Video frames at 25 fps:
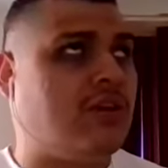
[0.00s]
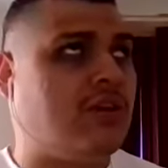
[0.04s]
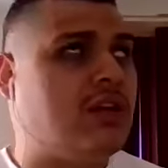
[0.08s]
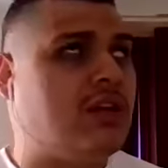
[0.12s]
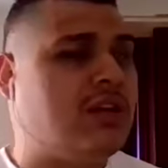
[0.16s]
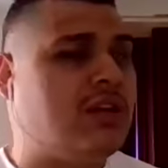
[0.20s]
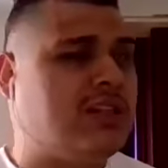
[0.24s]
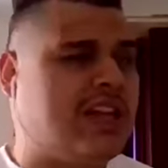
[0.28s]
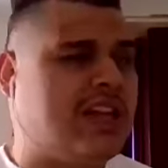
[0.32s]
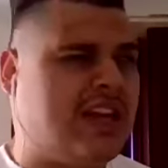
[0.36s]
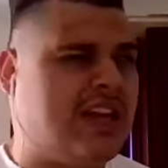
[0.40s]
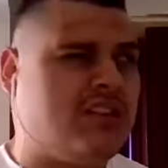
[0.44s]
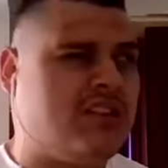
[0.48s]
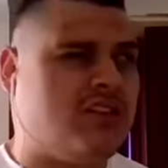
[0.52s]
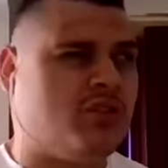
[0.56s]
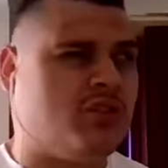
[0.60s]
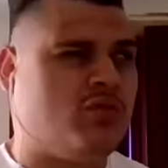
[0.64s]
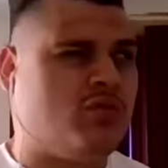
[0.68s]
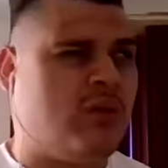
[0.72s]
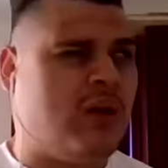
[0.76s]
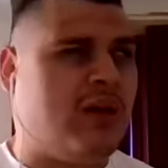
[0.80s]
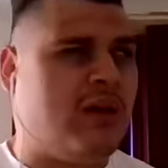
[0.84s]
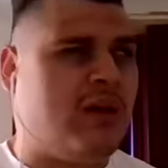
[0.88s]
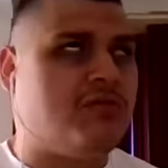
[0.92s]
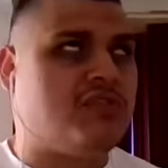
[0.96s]
ten to
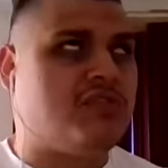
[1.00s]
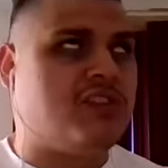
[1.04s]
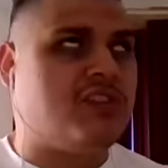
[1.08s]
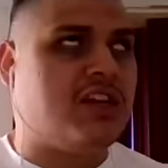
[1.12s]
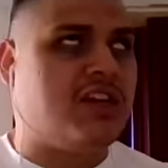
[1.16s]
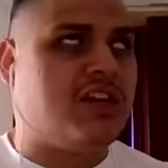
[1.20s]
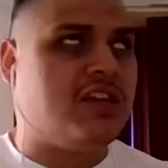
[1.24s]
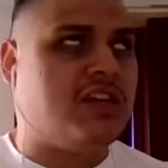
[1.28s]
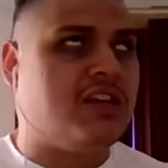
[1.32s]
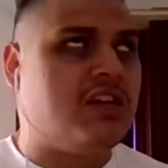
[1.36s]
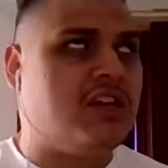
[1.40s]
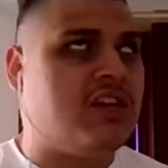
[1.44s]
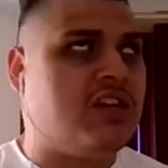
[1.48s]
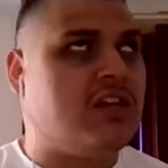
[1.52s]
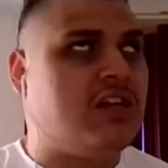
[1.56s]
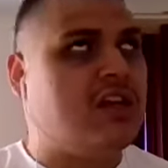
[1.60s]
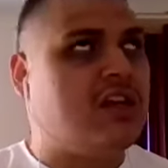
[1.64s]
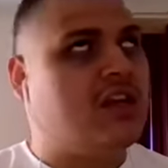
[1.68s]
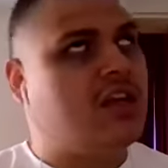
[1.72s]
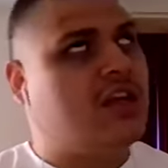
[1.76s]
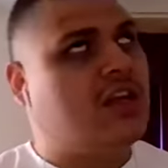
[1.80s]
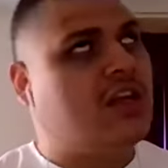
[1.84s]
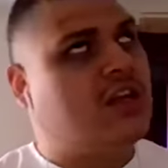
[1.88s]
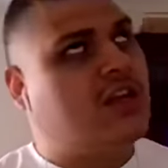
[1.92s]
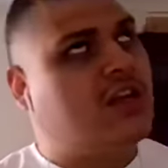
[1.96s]
twelve stint.
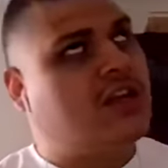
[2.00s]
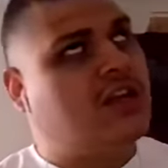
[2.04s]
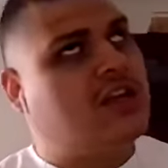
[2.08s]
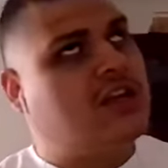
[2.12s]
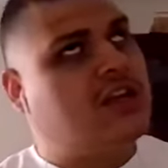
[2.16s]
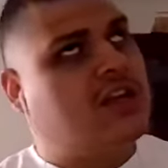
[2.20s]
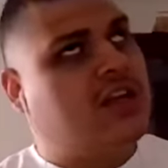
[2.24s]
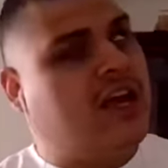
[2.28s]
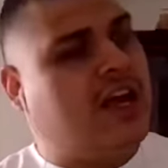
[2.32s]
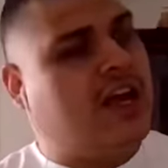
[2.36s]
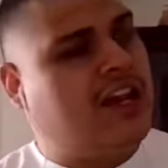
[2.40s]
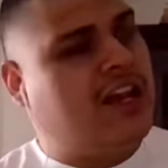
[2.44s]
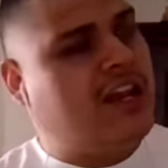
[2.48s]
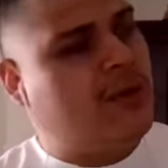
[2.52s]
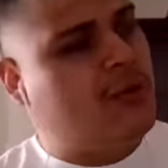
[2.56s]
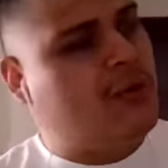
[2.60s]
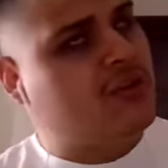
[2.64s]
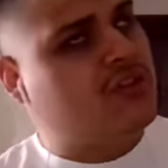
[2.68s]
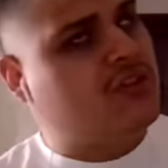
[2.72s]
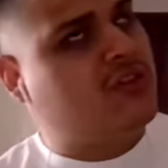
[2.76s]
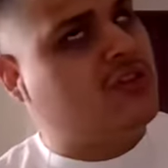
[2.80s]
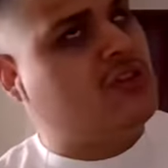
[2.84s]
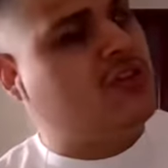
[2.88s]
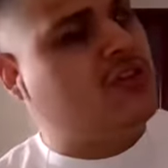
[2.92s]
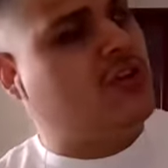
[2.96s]
And he
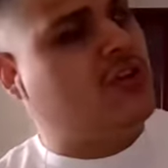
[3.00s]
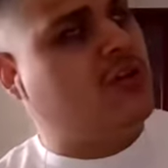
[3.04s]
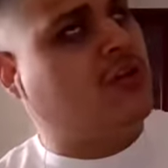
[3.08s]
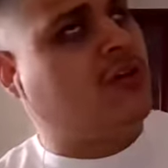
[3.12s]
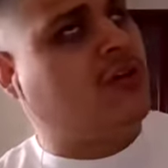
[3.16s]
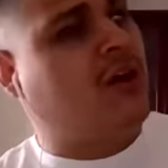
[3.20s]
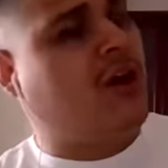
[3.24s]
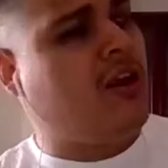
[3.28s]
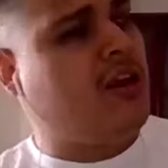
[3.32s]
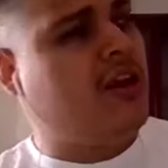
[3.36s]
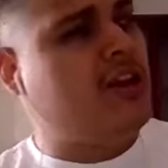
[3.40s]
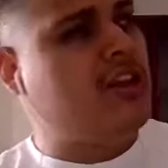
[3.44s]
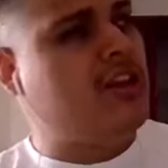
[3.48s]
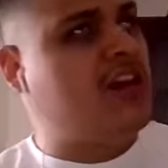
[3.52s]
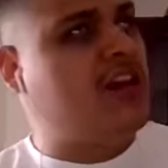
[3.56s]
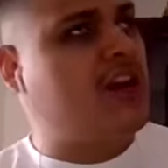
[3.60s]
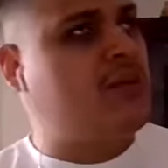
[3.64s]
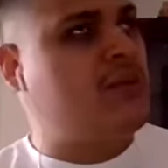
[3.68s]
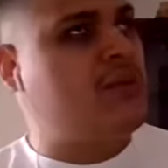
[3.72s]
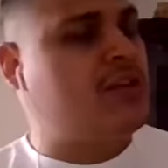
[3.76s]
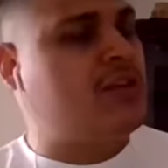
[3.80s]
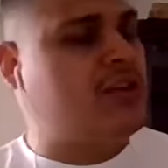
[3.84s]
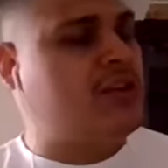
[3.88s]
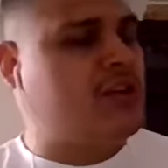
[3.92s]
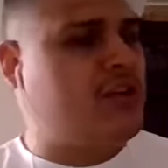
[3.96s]
was, you know, calling
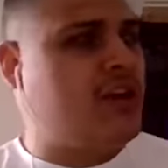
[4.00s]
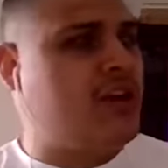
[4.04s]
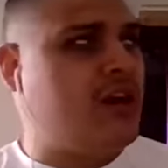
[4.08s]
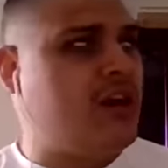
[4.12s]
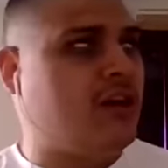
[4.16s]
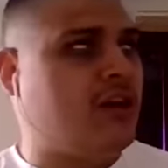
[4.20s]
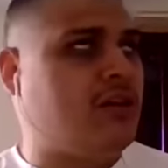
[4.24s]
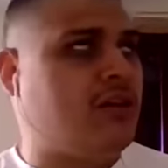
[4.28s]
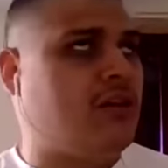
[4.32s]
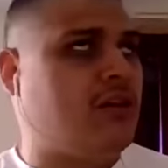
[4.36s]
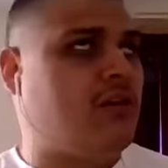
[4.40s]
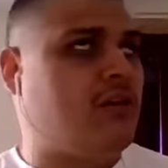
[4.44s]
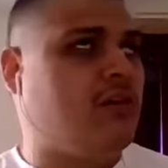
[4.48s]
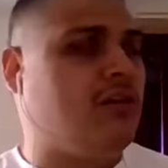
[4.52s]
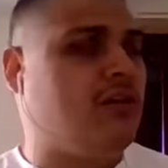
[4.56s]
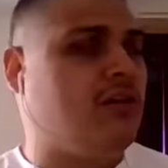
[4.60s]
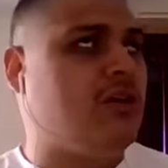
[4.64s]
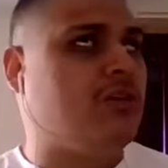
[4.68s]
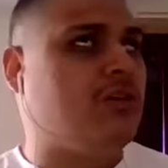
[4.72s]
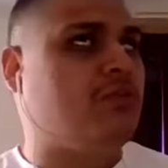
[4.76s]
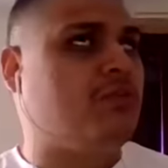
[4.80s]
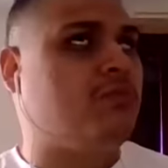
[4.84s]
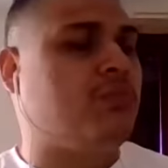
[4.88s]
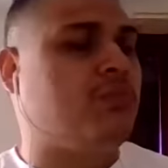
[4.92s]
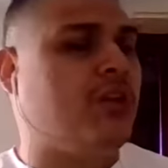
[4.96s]
them that they're not, you know,
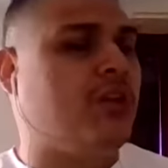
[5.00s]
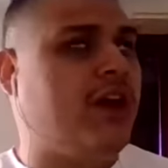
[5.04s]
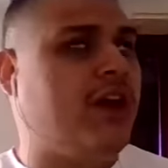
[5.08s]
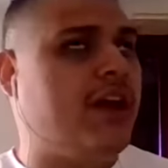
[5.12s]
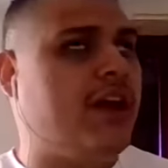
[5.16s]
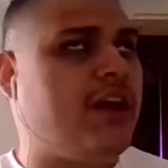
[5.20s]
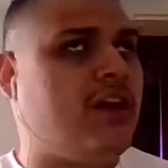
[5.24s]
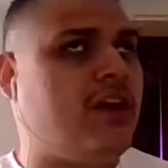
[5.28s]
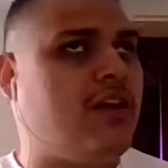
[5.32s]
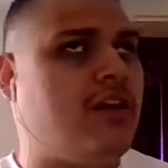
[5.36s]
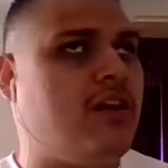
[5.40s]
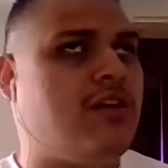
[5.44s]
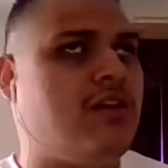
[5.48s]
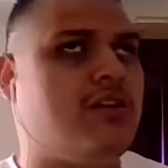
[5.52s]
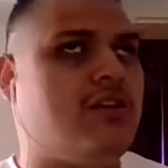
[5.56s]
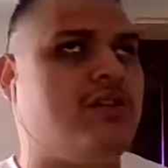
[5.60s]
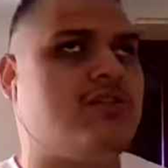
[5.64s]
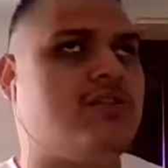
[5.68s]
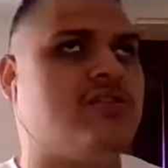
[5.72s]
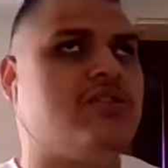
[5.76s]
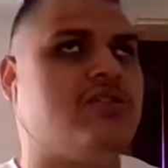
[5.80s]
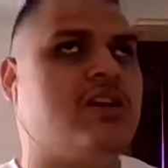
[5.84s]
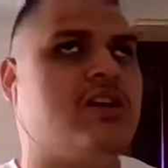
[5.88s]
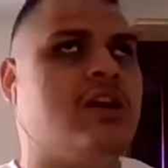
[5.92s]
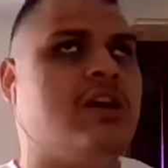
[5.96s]
good
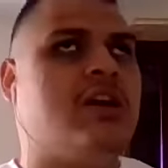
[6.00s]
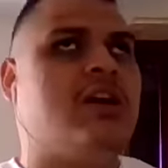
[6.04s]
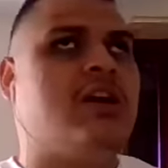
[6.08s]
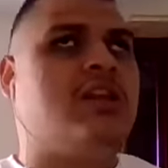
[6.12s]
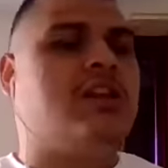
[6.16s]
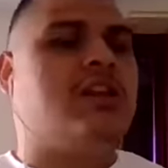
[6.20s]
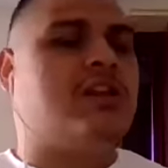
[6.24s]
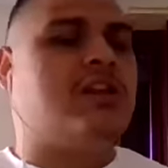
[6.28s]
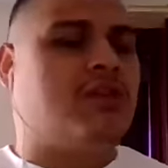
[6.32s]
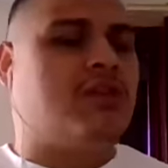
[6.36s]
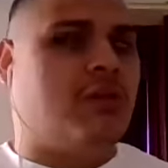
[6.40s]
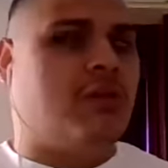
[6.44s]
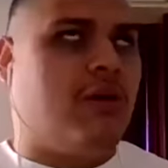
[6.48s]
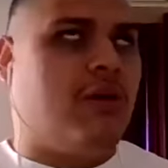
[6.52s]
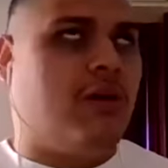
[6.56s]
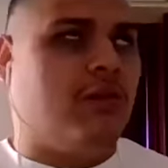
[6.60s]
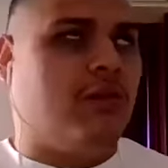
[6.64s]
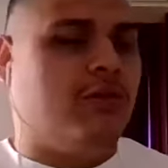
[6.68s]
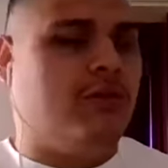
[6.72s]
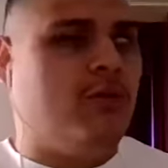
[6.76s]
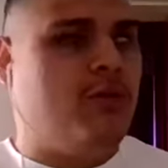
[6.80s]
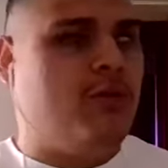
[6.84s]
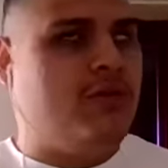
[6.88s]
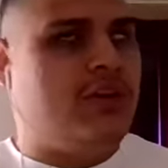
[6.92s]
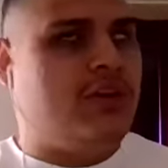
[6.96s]
players, that they're
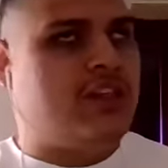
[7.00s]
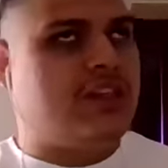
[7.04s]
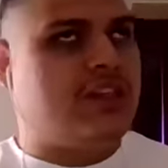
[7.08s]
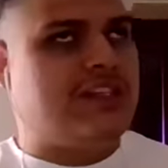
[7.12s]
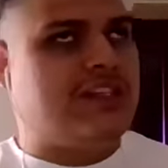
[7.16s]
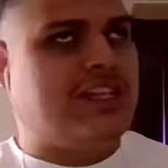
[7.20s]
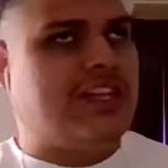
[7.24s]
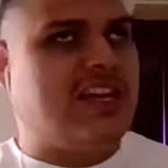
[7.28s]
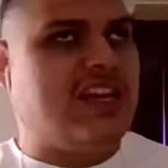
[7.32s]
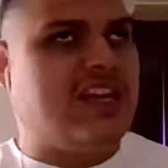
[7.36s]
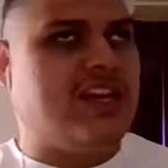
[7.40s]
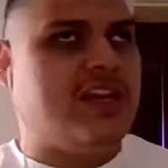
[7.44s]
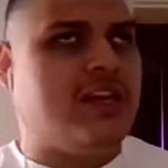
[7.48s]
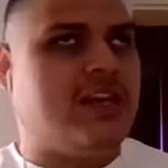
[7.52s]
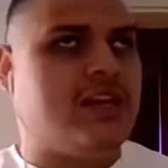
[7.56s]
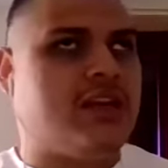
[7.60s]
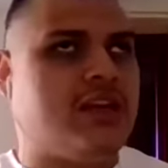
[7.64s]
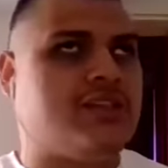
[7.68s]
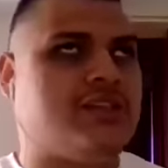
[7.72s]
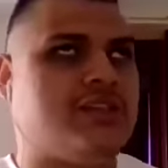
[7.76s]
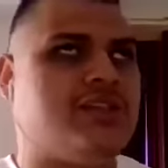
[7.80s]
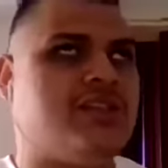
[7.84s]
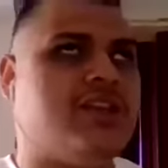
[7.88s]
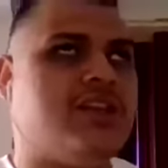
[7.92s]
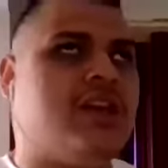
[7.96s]
all
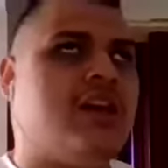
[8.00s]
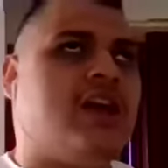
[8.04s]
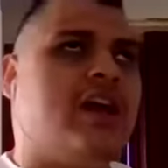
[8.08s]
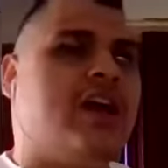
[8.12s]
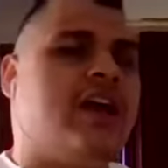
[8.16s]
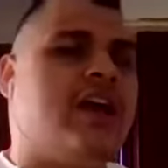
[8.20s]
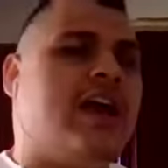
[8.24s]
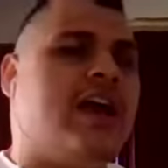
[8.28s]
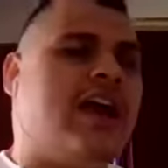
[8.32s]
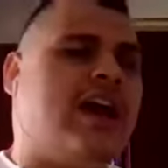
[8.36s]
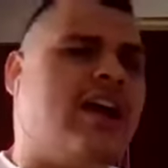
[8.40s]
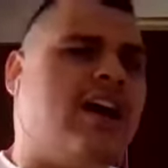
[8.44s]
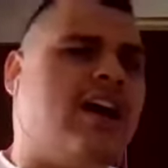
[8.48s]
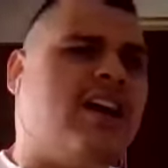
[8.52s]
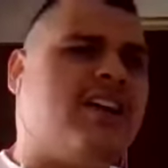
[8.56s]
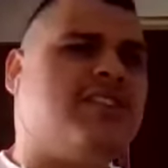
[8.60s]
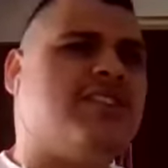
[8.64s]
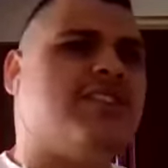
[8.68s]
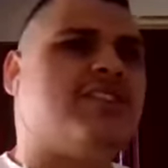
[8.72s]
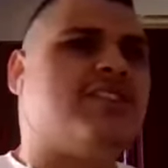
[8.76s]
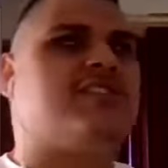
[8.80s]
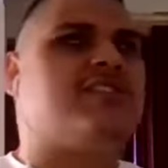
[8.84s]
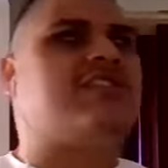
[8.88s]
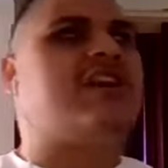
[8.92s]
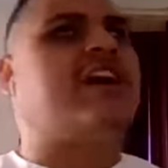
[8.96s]
lunatics. And I
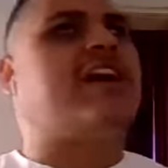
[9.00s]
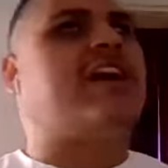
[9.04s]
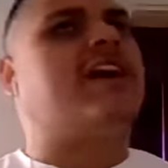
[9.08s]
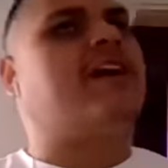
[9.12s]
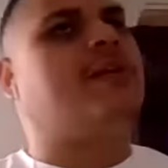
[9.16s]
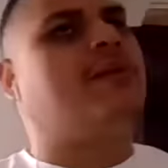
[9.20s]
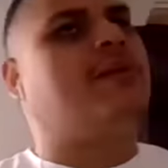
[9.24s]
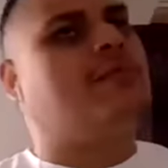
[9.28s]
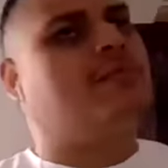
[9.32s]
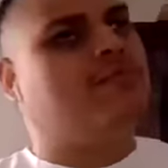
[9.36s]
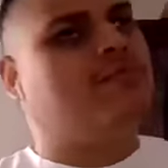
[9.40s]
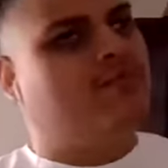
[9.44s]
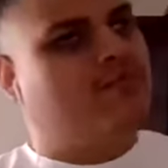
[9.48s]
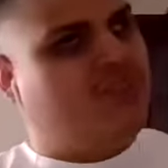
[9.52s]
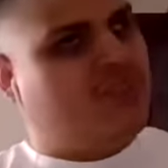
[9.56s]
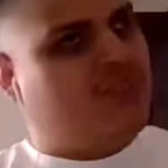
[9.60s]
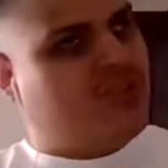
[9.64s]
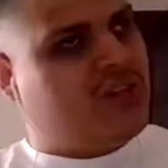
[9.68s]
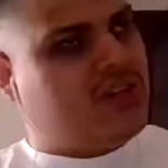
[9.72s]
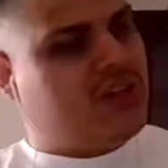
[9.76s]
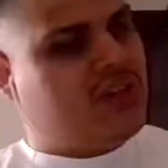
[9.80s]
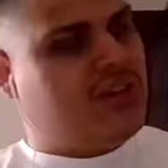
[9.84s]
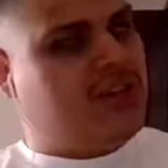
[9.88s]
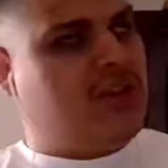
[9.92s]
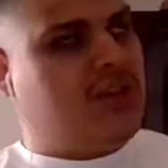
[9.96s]
just said,
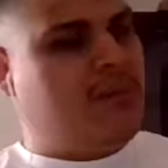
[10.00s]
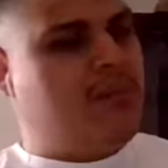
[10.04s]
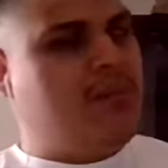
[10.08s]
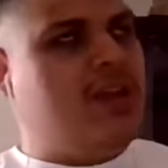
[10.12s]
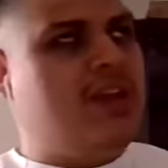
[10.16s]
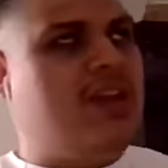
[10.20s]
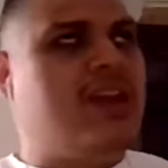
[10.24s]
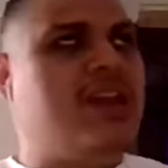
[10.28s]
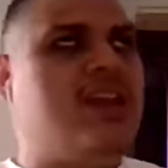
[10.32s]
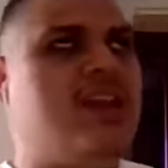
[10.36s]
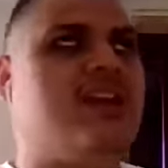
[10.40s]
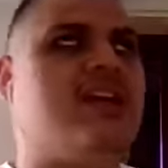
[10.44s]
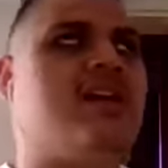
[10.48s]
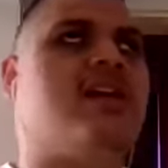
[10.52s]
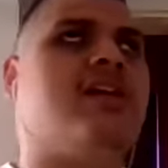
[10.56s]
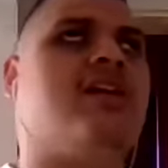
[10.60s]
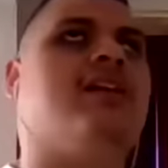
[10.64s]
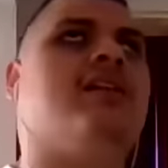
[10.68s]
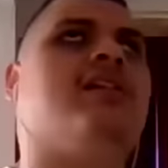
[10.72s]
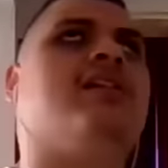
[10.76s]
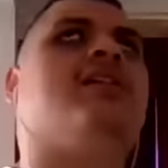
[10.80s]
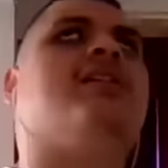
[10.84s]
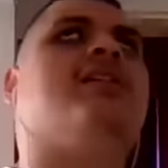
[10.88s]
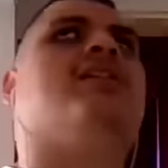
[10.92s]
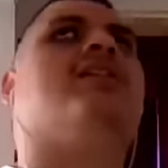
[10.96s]
the media,